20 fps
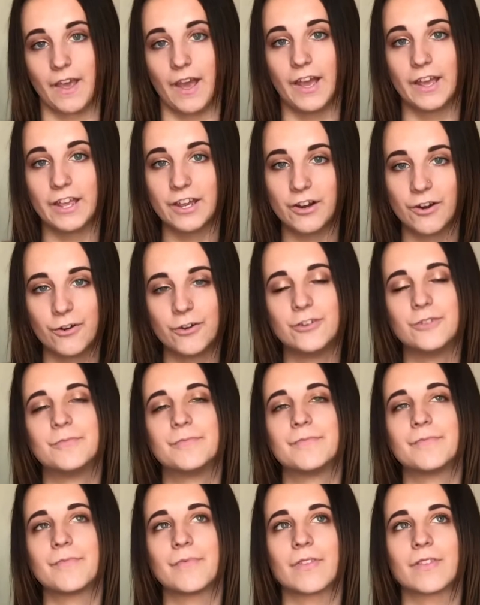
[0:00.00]
I get
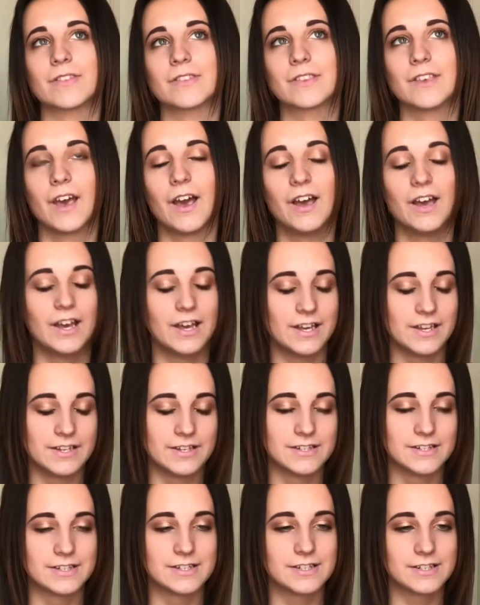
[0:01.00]
home
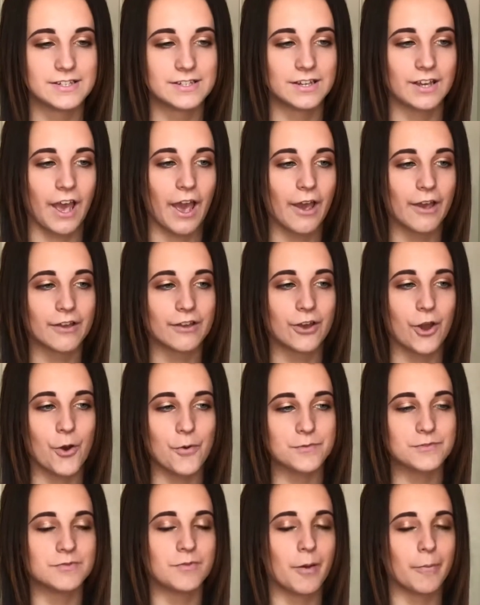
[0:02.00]
and I go
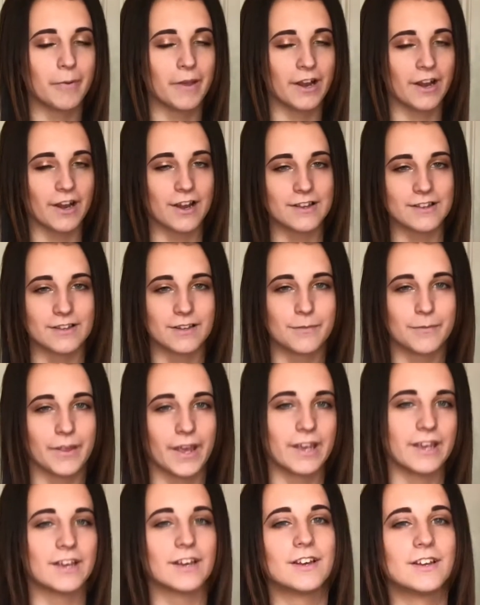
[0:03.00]
up to my parents and I'm
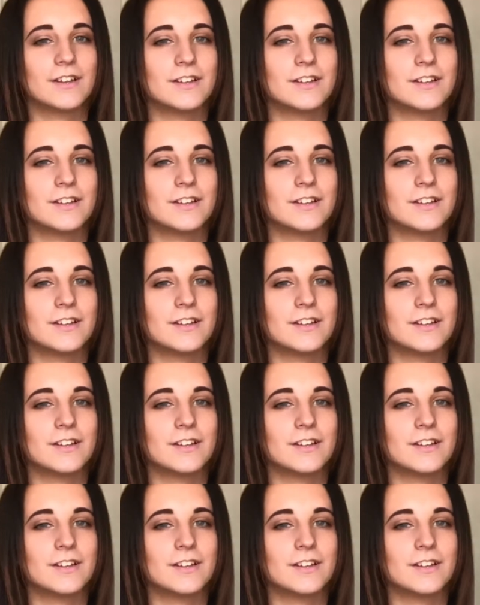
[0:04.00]
like,